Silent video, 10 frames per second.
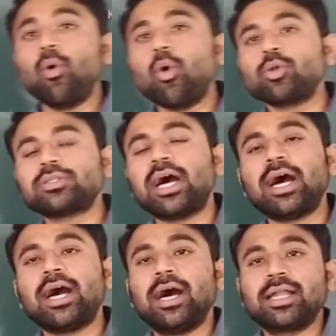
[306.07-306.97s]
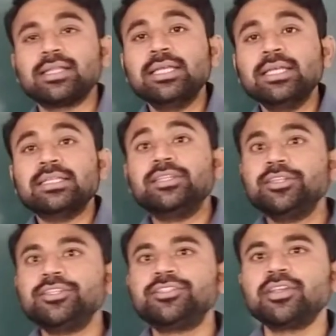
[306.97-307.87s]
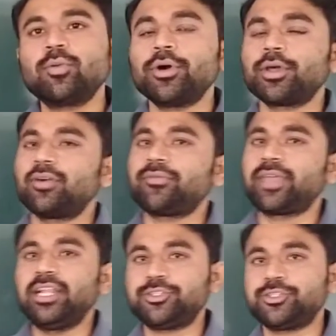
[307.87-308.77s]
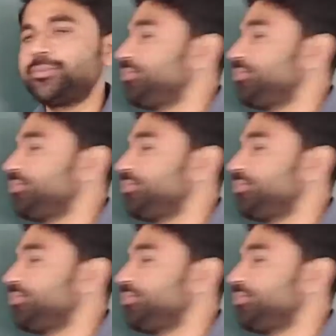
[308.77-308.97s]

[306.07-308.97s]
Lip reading: both are the reservoir of calcium.